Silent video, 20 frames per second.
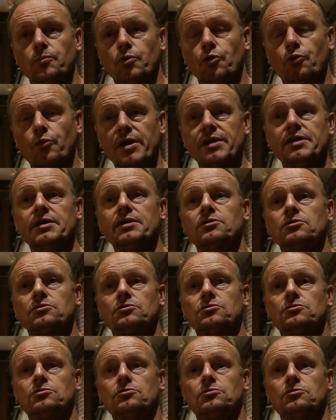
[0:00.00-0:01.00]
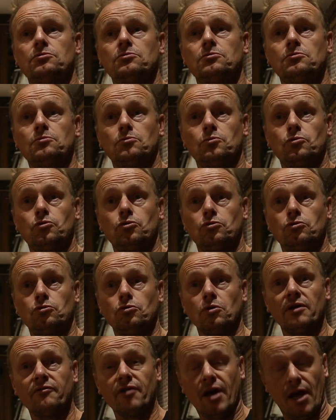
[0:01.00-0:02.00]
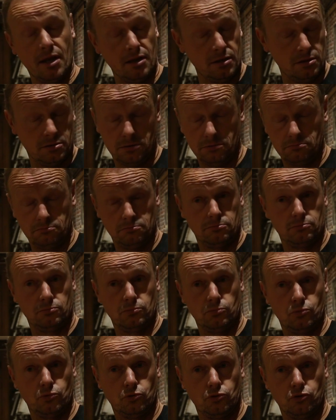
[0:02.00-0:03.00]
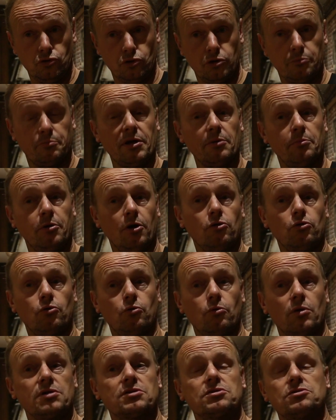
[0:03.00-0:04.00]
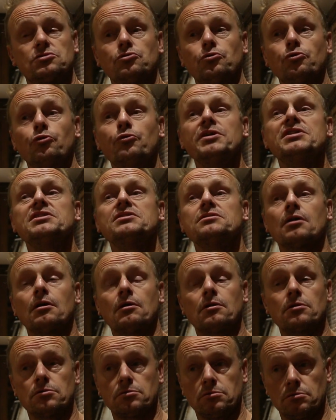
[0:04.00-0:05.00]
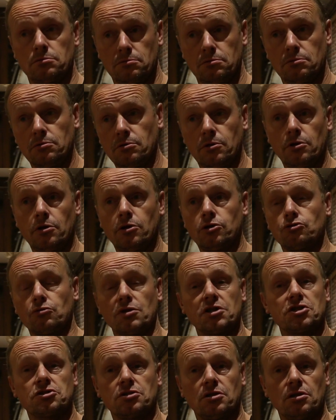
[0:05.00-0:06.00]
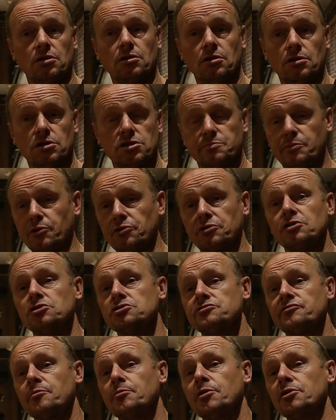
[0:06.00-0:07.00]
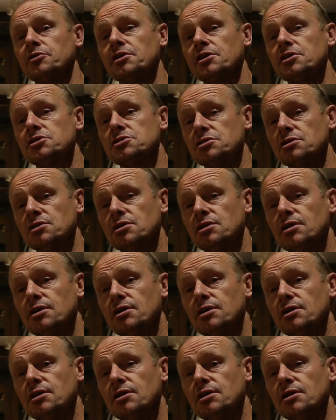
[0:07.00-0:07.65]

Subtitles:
ready to give a hand to the people who want to restart a traditional spontaneous fermentation,